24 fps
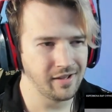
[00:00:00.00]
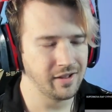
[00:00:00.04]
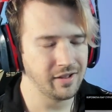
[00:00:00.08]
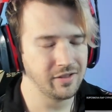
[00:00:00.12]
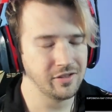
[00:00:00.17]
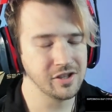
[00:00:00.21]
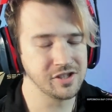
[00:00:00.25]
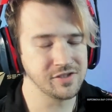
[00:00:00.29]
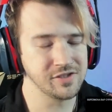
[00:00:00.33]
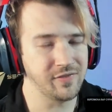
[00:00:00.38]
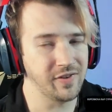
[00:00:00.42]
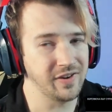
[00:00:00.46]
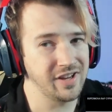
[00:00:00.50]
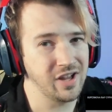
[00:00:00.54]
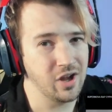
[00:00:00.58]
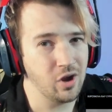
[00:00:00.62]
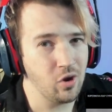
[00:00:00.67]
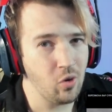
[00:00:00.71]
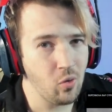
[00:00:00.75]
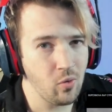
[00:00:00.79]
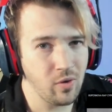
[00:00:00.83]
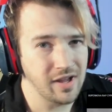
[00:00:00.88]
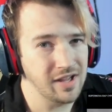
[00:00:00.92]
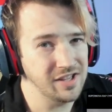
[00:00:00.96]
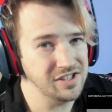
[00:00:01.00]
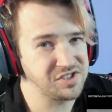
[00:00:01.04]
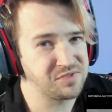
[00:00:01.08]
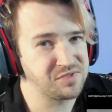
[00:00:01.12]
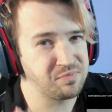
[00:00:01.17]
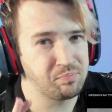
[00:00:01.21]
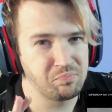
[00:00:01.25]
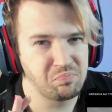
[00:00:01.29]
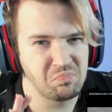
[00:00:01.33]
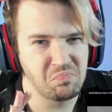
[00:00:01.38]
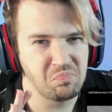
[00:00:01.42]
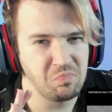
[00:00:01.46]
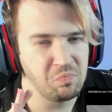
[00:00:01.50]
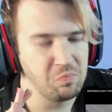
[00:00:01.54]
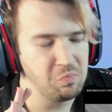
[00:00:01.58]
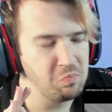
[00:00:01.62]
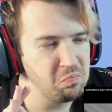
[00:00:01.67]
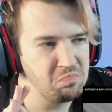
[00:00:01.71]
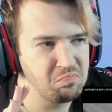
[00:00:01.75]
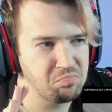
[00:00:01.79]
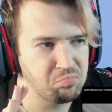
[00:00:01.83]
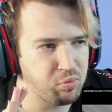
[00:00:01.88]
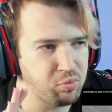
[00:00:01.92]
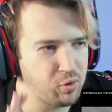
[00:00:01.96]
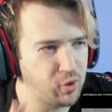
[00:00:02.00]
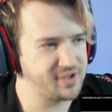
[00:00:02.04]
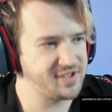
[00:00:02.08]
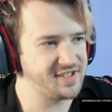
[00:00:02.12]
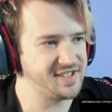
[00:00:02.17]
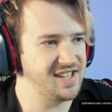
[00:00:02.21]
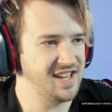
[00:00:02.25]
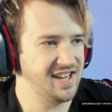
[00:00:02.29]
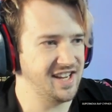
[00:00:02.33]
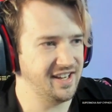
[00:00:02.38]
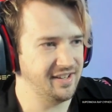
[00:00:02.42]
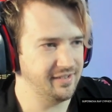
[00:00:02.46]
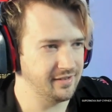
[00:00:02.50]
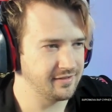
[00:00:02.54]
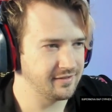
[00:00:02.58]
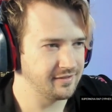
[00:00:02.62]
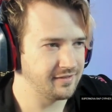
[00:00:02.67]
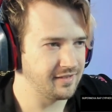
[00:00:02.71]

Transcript: This video is pristine.